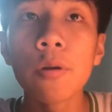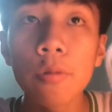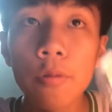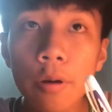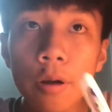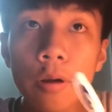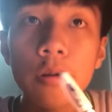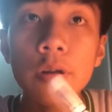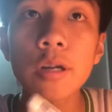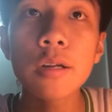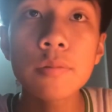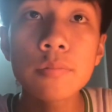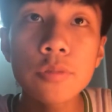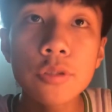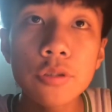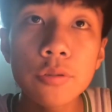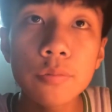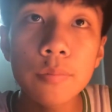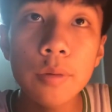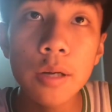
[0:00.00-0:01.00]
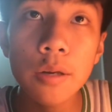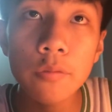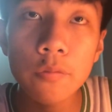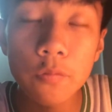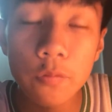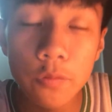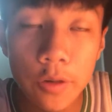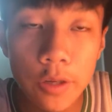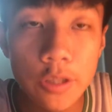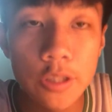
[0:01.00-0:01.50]
Welcome to my
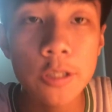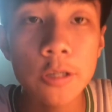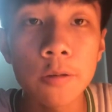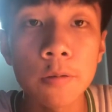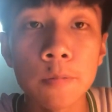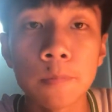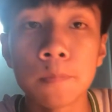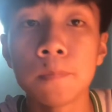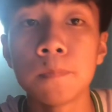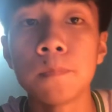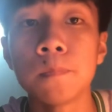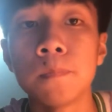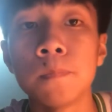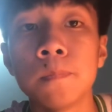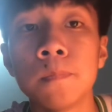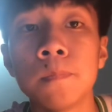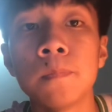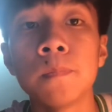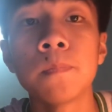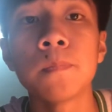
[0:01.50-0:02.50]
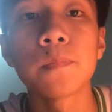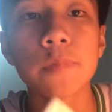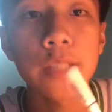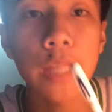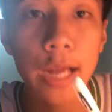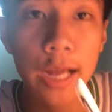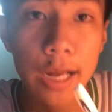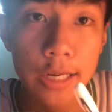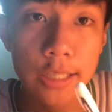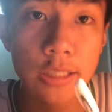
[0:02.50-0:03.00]
video,
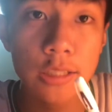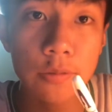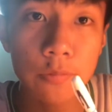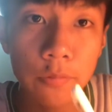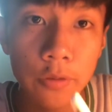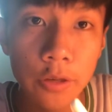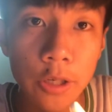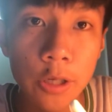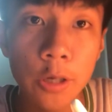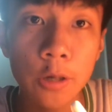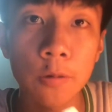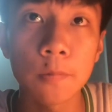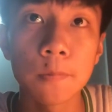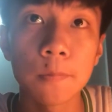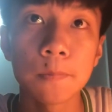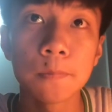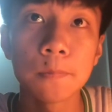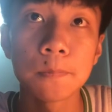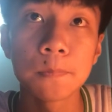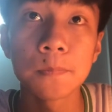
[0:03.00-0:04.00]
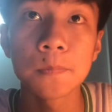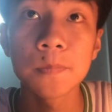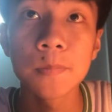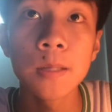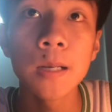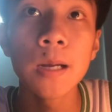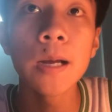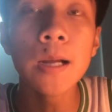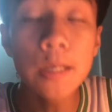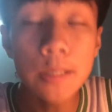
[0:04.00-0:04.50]
Thai's video.
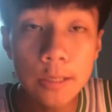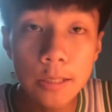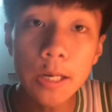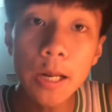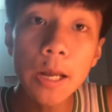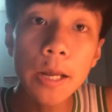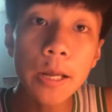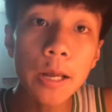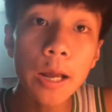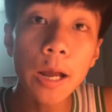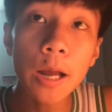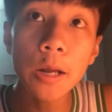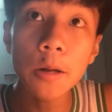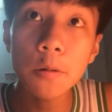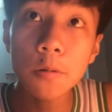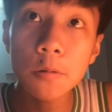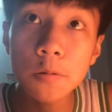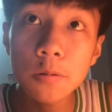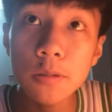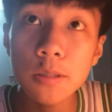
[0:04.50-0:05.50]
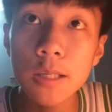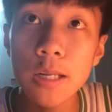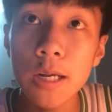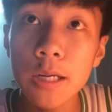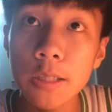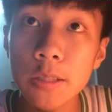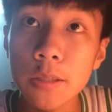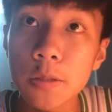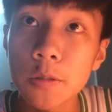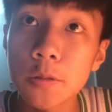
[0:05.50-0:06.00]
Today I would
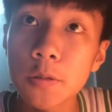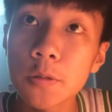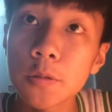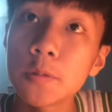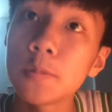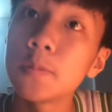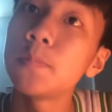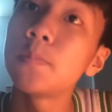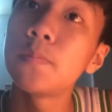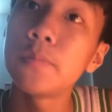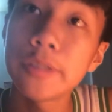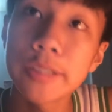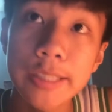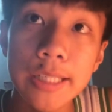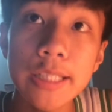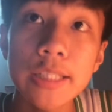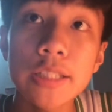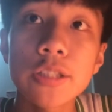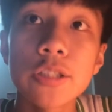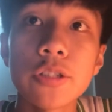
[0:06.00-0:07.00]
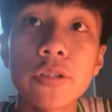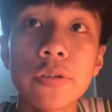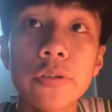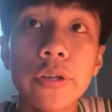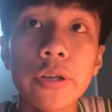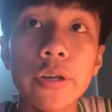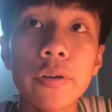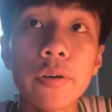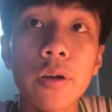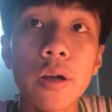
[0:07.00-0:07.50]
like to present to
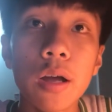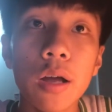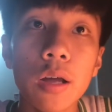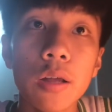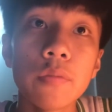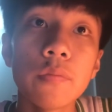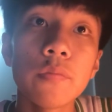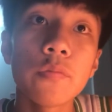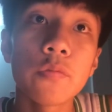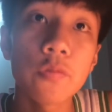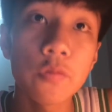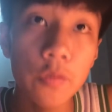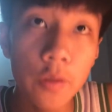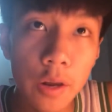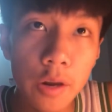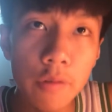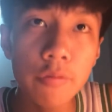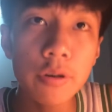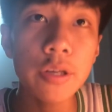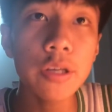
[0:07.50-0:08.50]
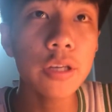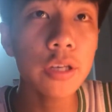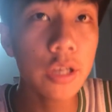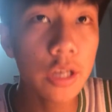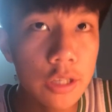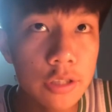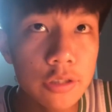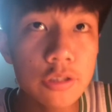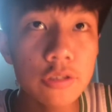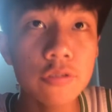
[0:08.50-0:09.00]
you a very
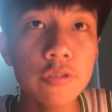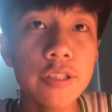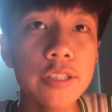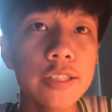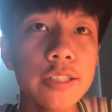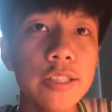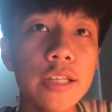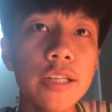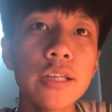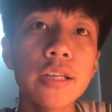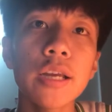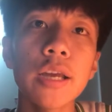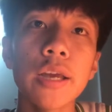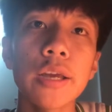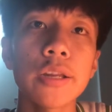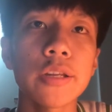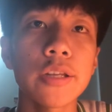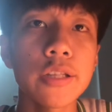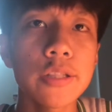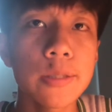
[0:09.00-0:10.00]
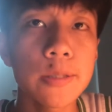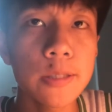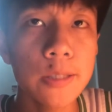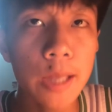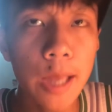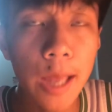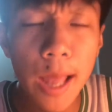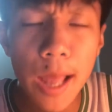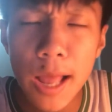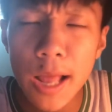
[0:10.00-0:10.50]
interesting and
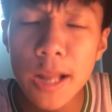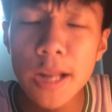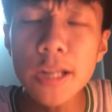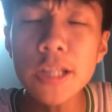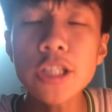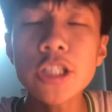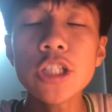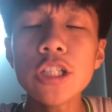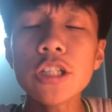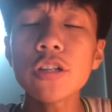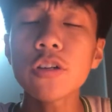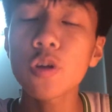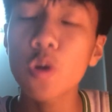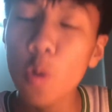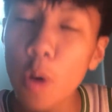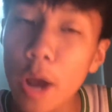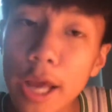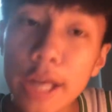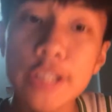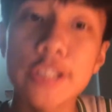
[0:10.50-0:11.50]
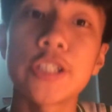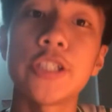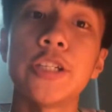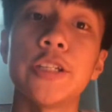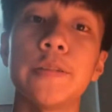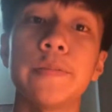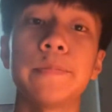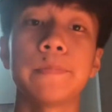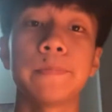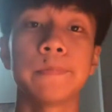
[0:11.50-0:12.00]
intelligent
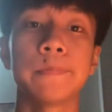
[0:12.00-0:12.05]
question.